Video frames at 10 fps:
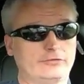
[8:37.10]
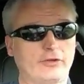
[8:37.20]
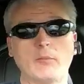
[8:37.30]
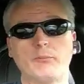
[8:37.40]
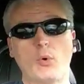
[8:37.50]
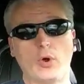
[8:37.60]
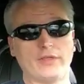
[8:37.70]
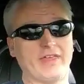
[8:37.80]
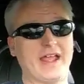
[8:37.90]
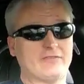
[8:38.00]
some
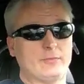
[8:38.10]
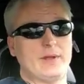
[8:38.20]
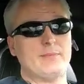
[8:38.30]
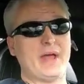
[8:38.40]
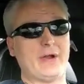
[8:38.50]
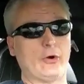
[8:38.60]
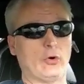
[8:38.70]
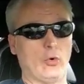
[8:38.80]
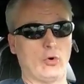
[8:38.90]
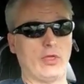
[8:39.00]
point. They have to be
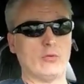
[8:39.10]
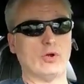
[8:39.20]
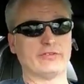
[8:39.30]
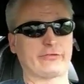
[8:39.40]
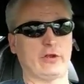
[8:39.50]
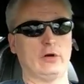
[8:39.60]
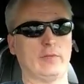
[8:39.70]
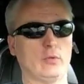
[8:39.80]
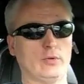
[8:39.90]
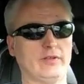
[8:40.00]
better, or they wouldn't sell
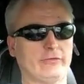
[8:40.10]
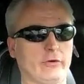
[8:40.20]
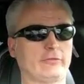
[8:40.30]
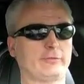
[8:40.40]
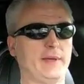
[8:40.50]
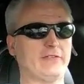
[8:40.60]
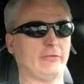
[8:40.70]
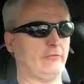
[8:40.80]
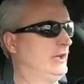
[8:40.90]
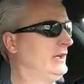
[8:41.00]
them. They wouldn't be so
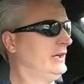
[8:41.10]
expensive.